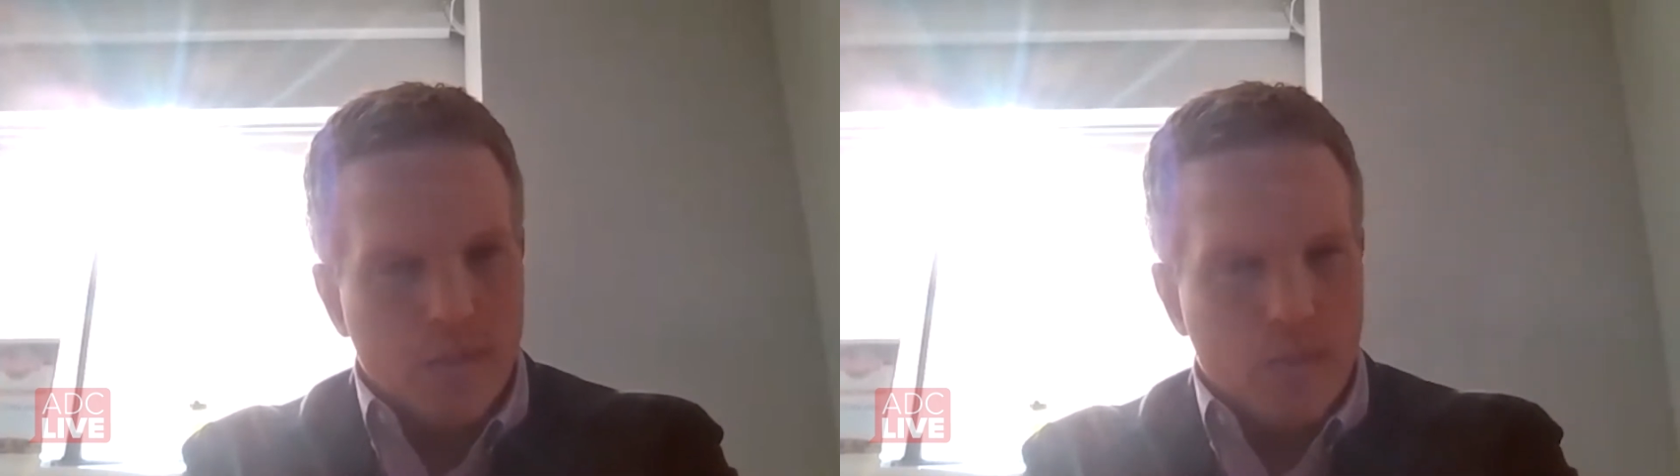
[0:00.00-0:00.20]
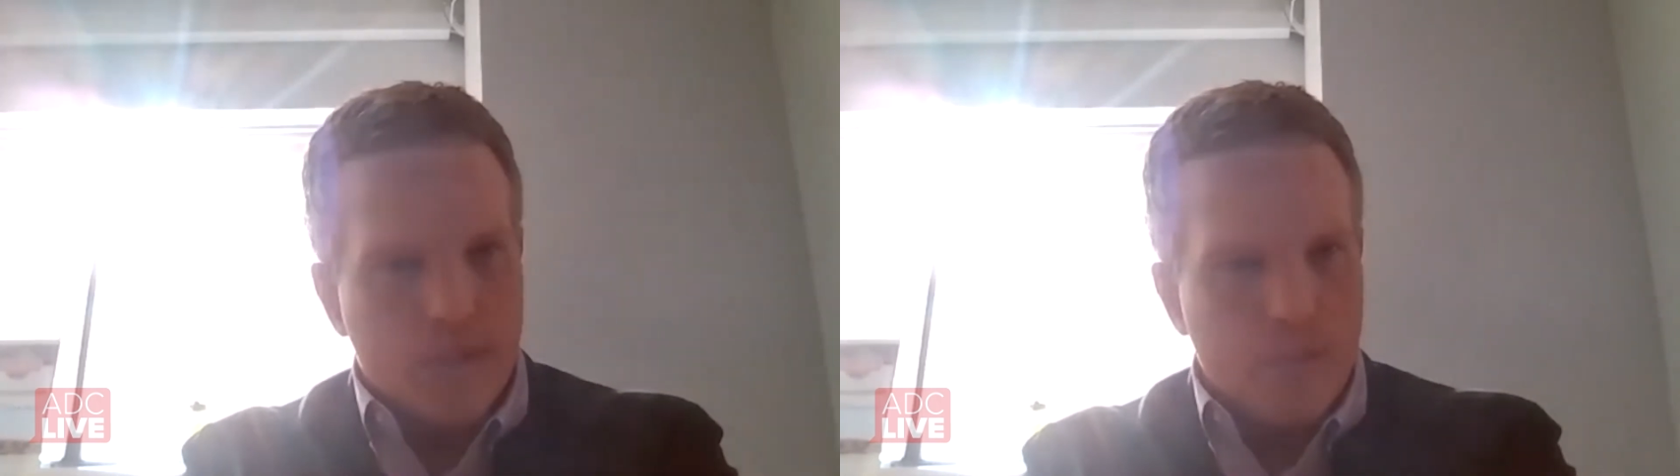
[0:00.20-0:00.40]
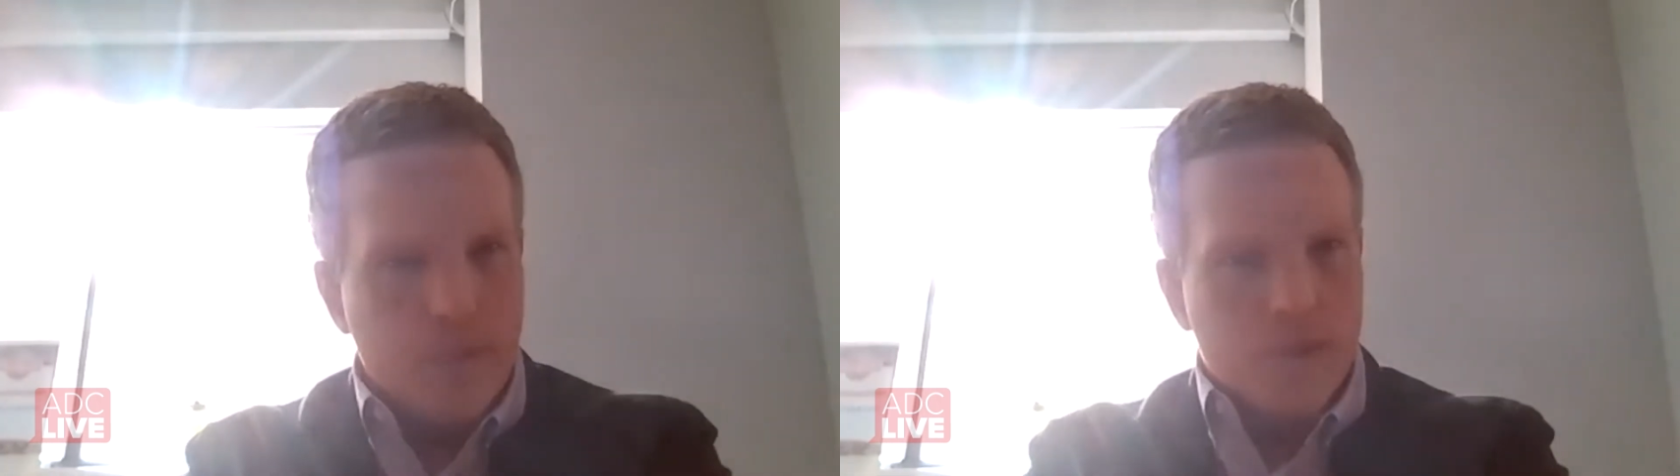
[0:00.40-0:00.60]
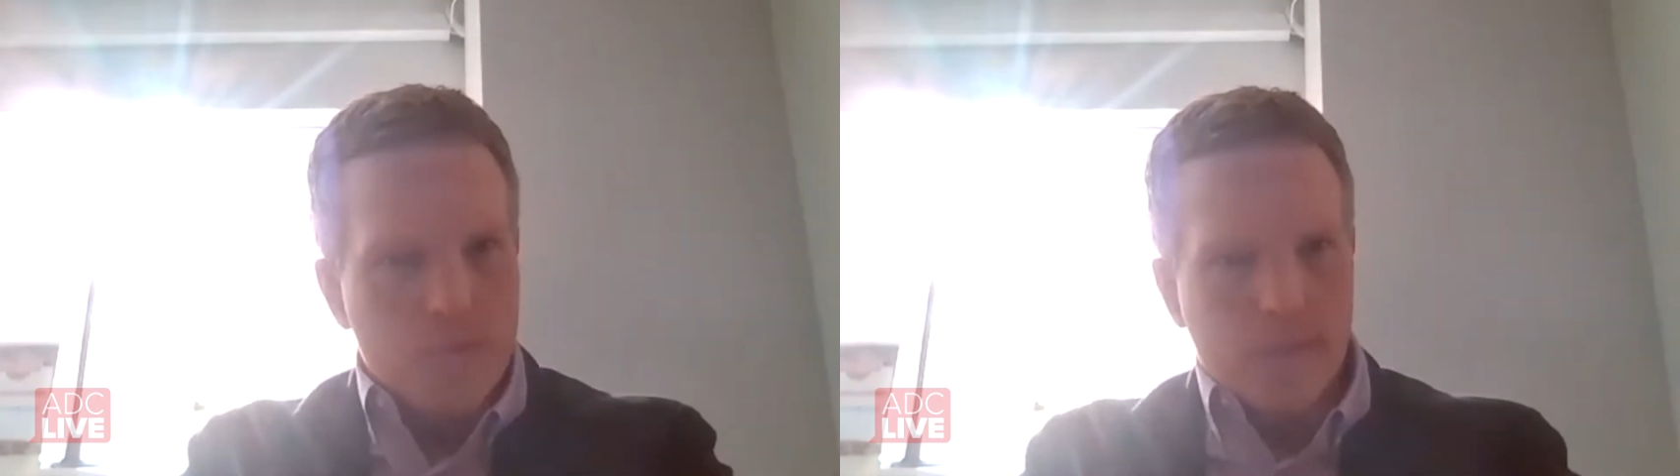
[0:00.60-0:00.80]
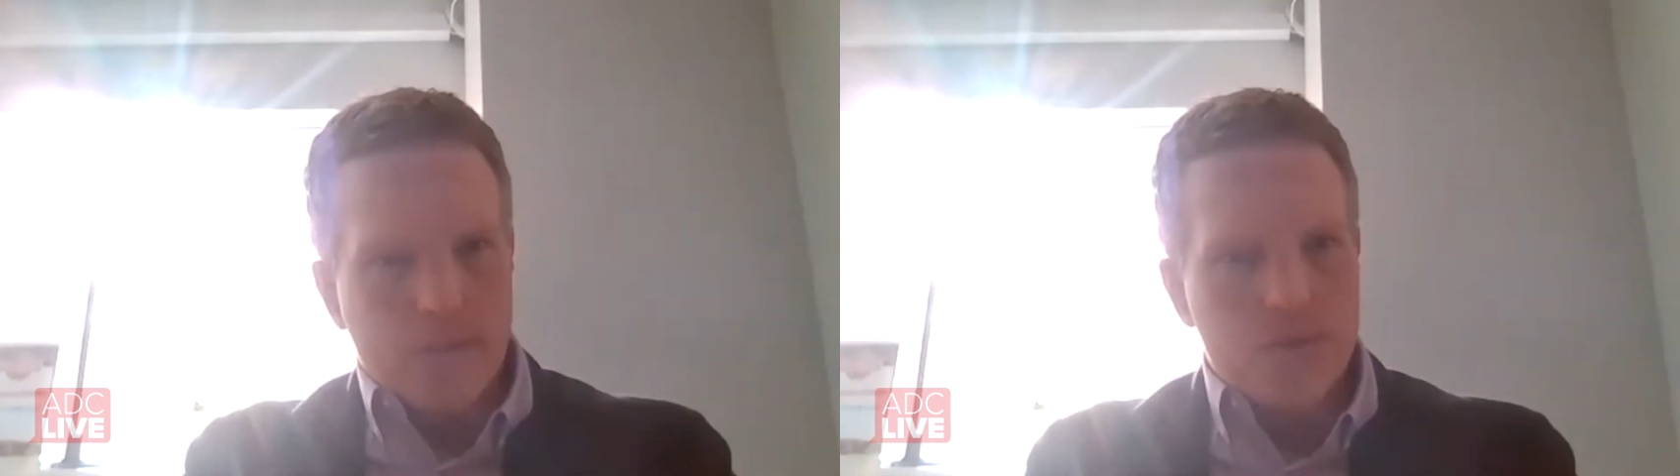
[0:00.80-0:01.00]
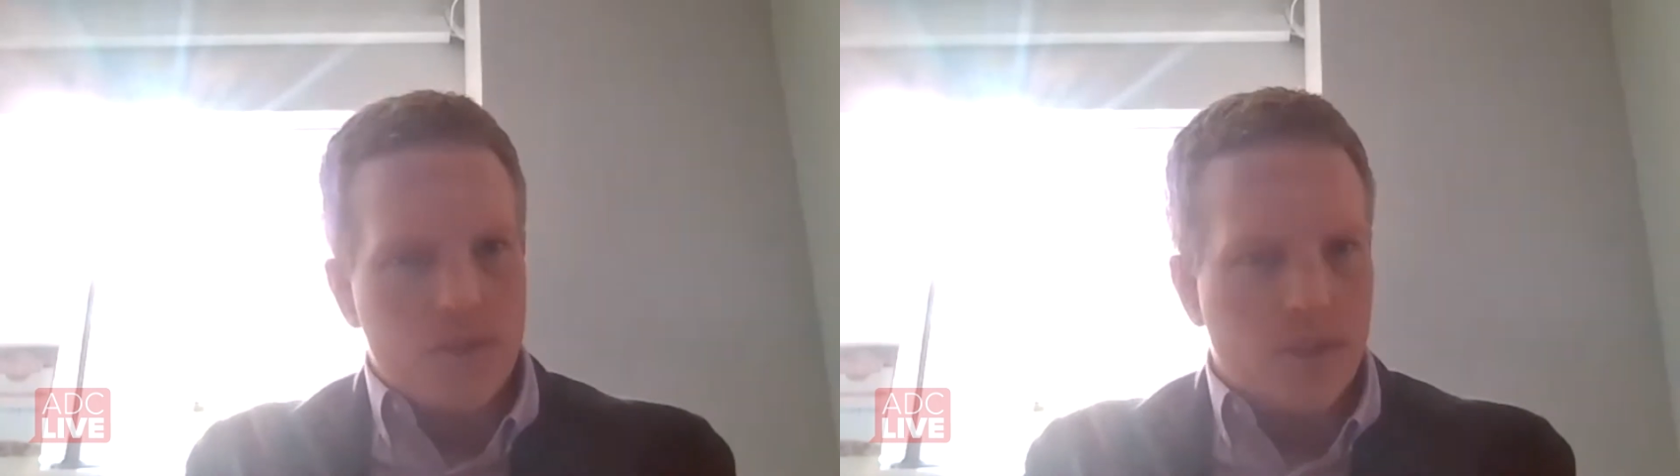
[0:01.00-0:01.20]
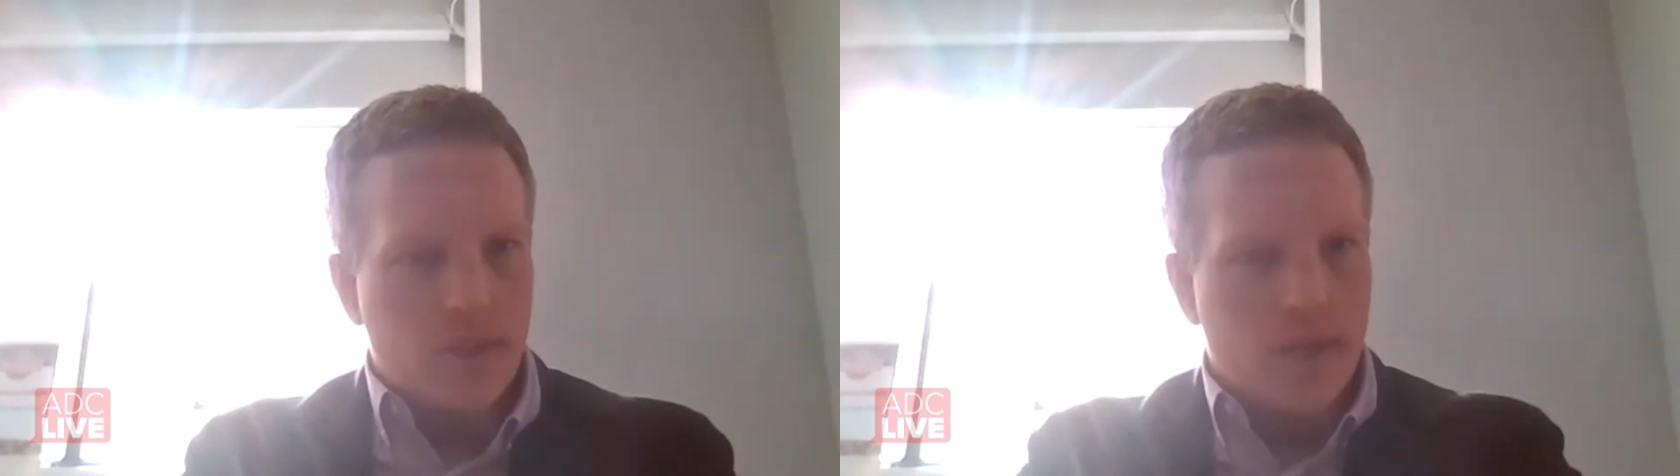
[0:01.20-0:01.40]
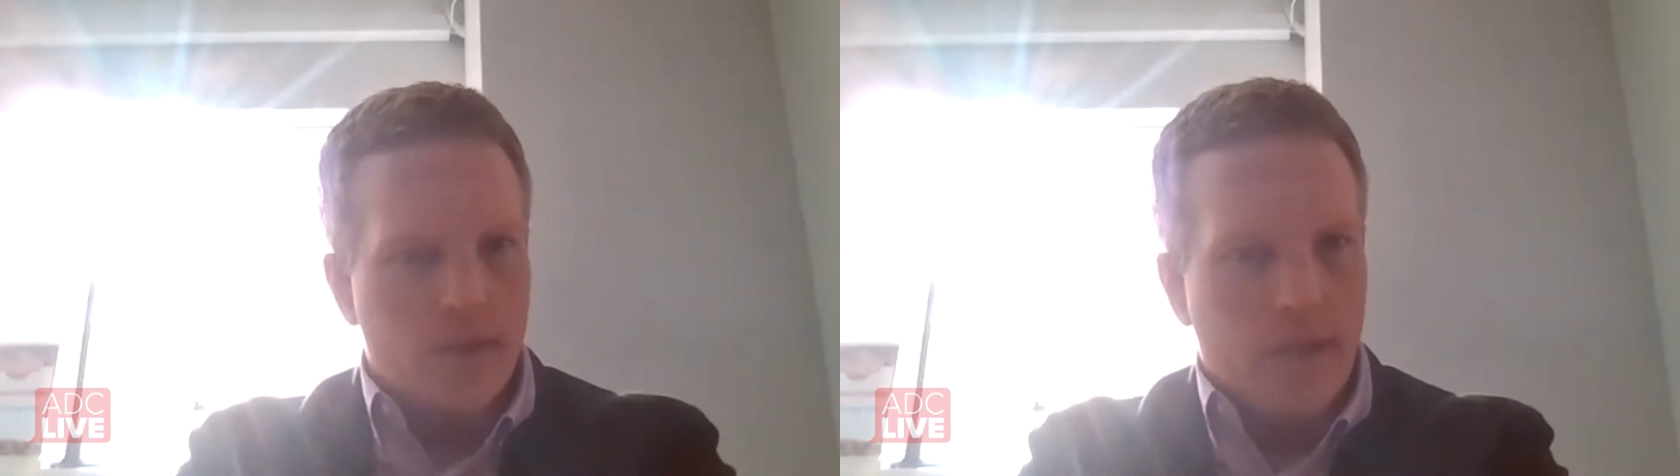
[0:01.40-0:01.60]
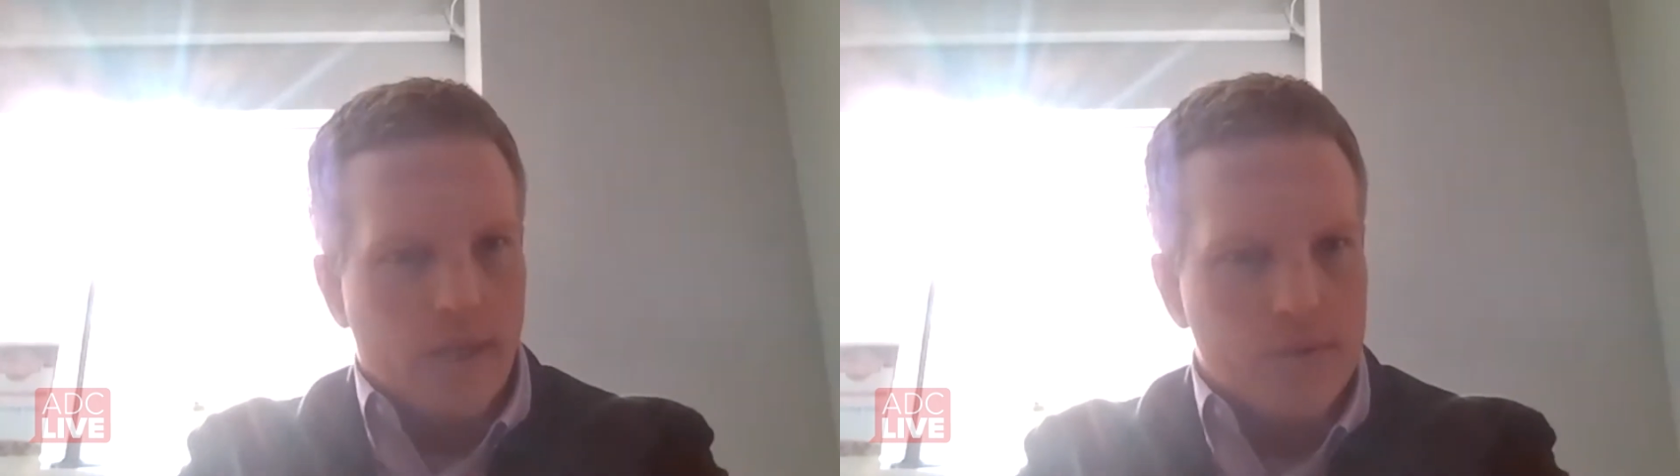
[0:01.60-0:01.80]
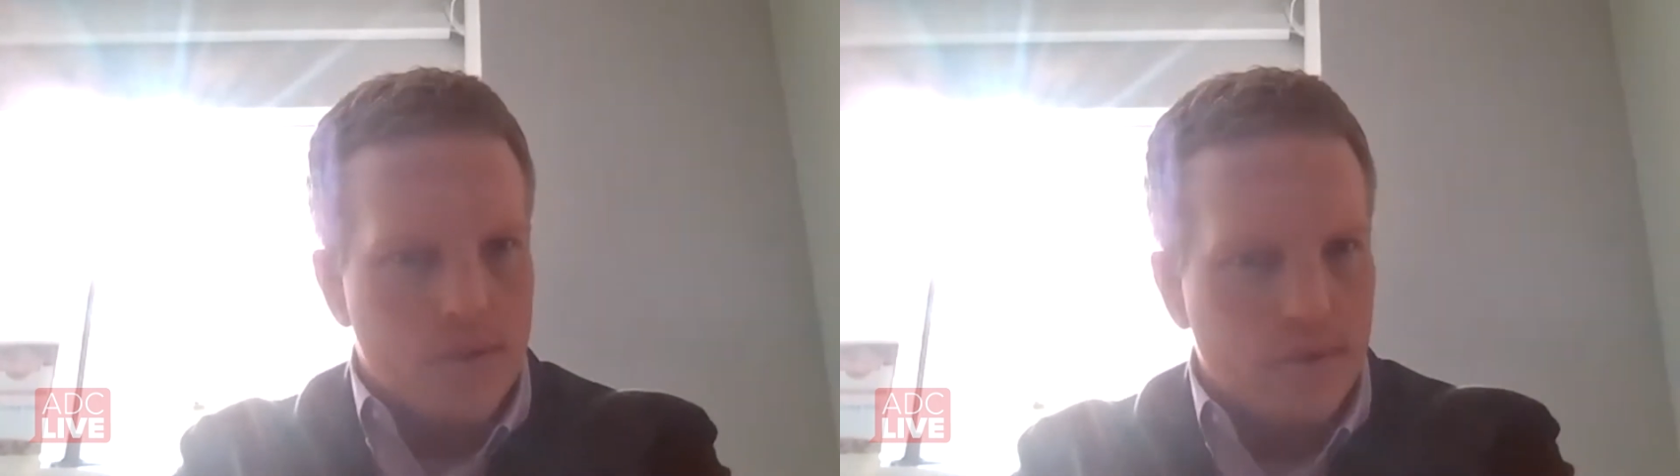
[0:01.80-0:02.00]
What can we expect to see in kind of the
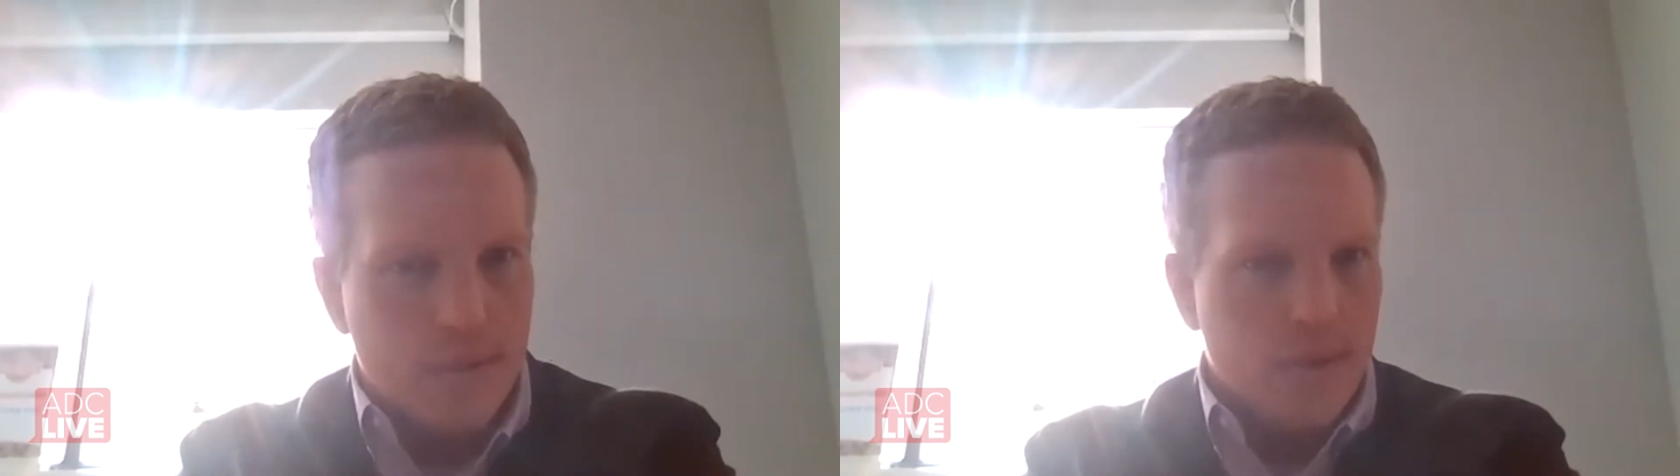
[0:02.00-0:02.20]
next